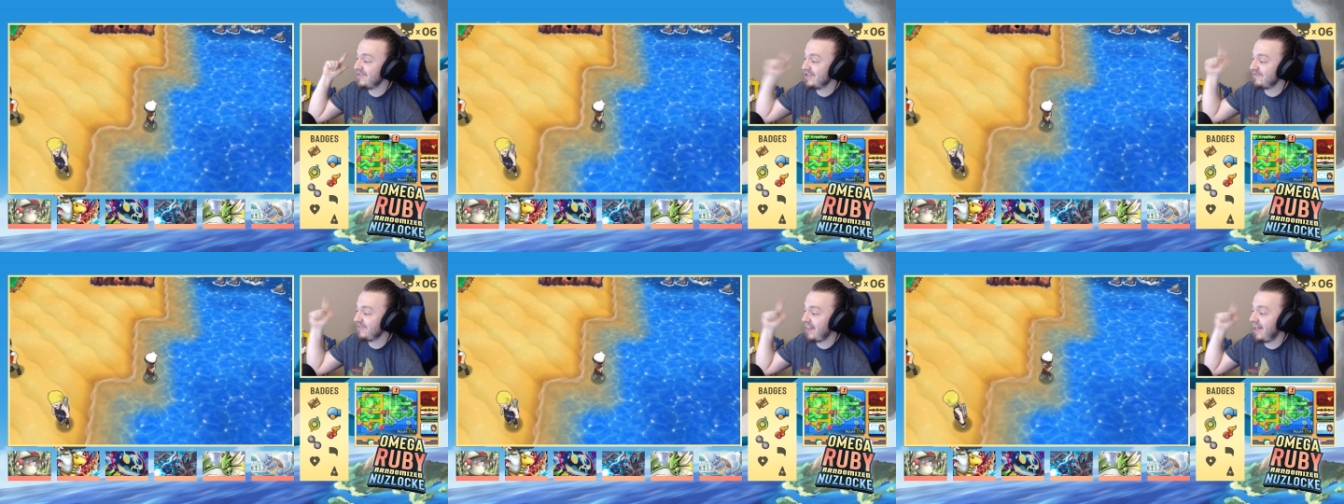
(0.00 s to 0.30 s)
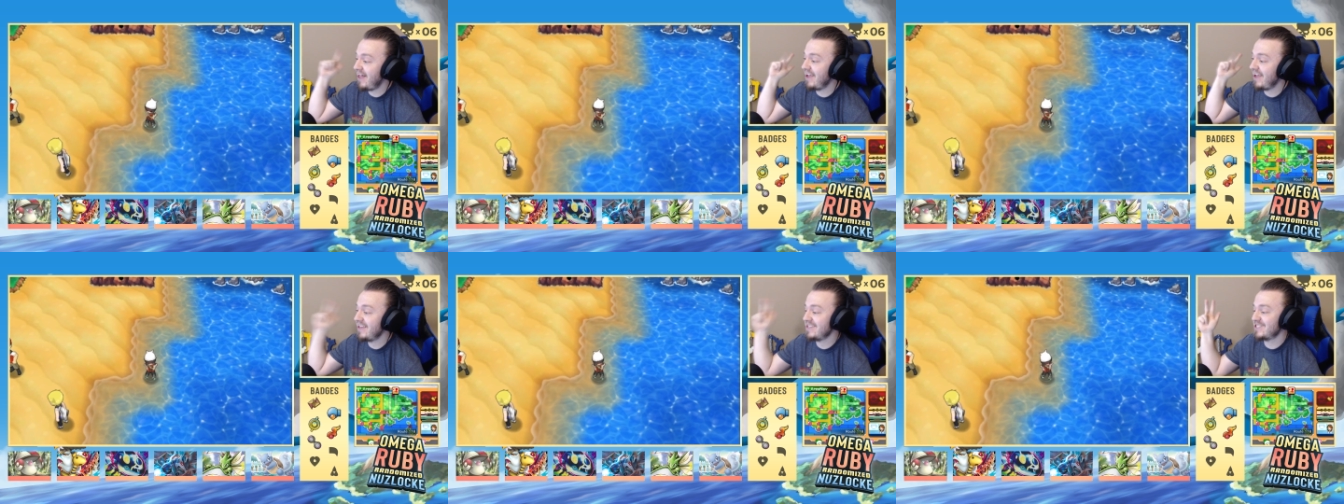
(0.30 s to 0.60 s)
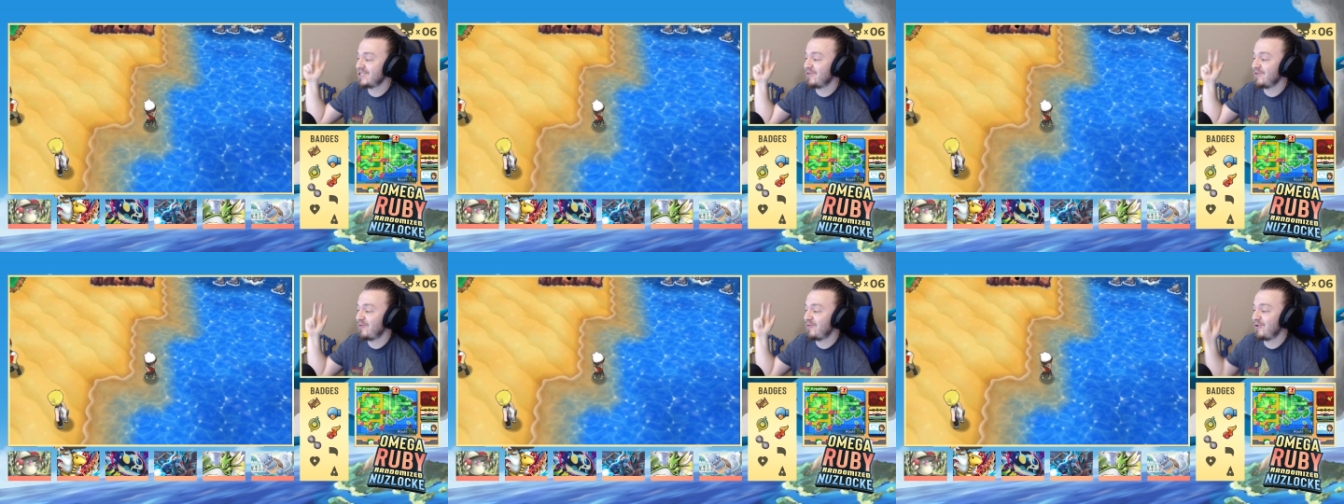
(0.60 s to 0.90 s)
flying,
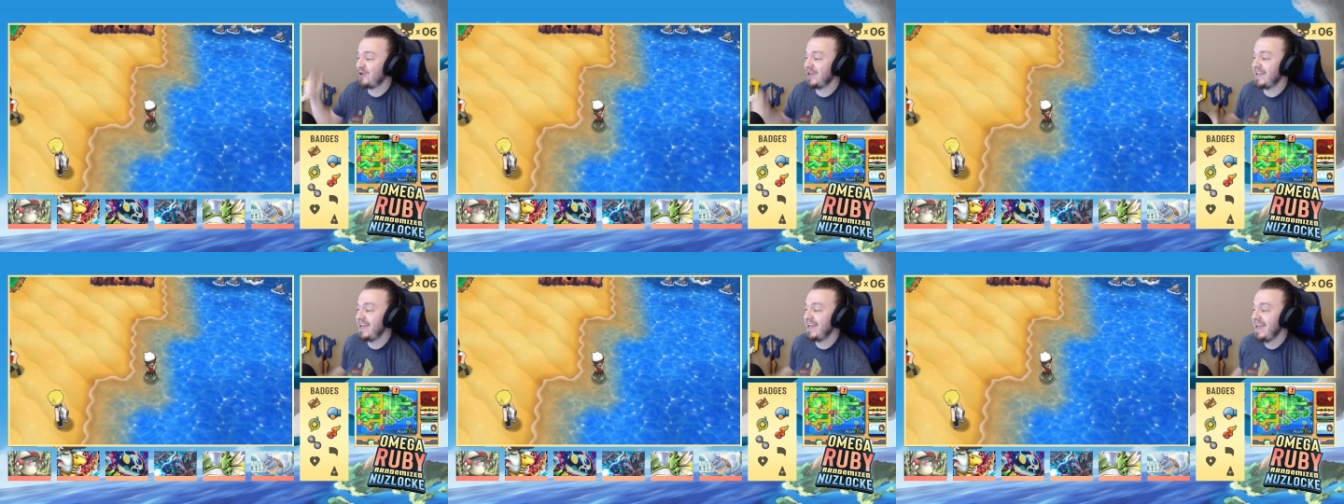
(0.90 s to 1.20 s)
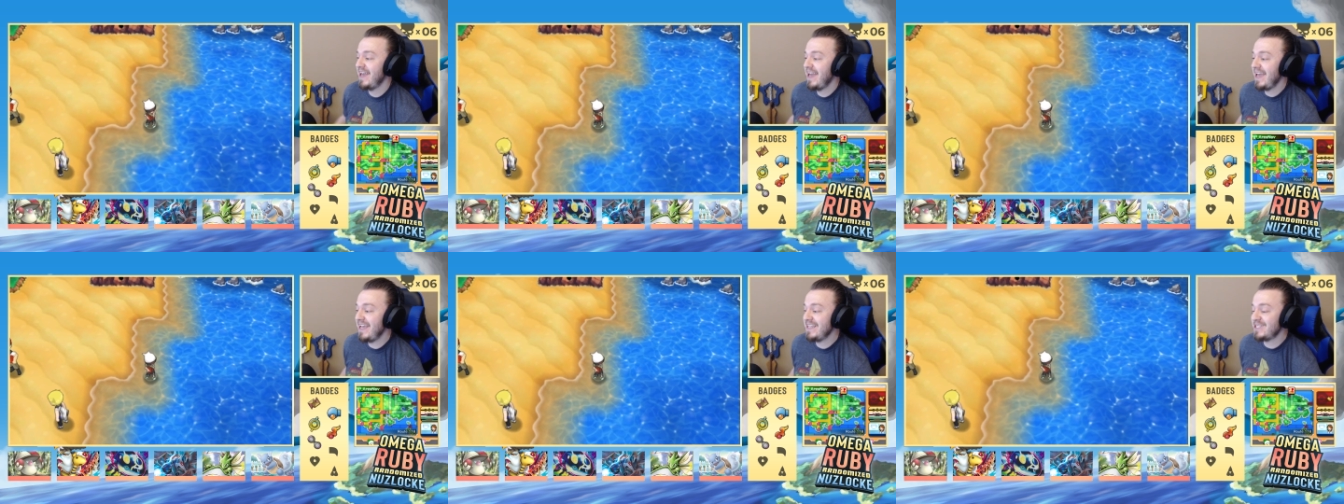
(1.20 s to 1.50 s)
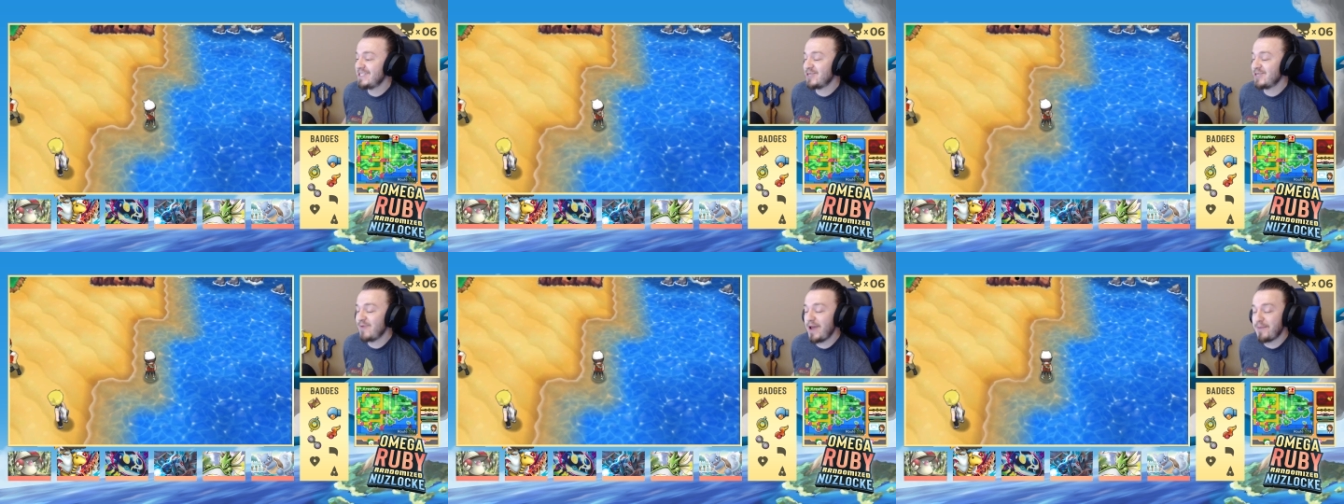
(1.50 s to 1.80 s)
soaring
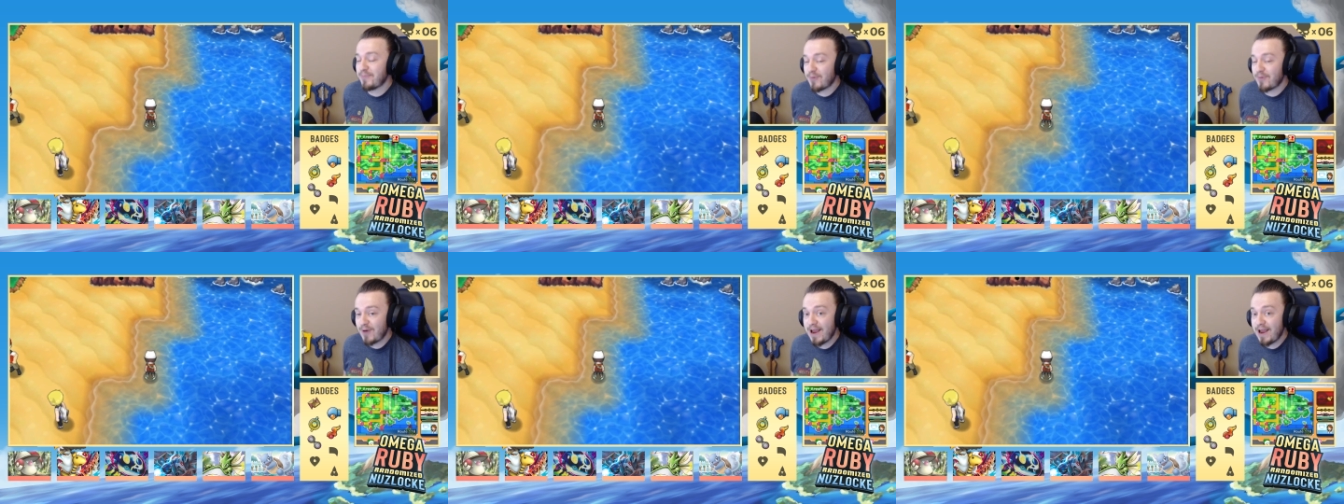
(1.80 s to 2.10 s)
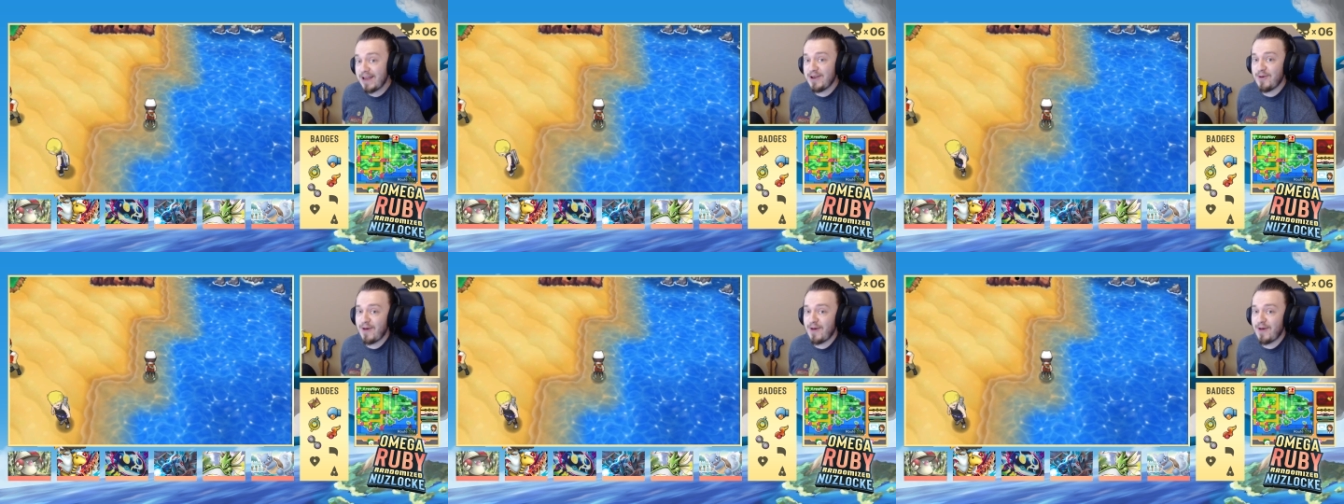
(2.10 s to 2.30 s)
into a brand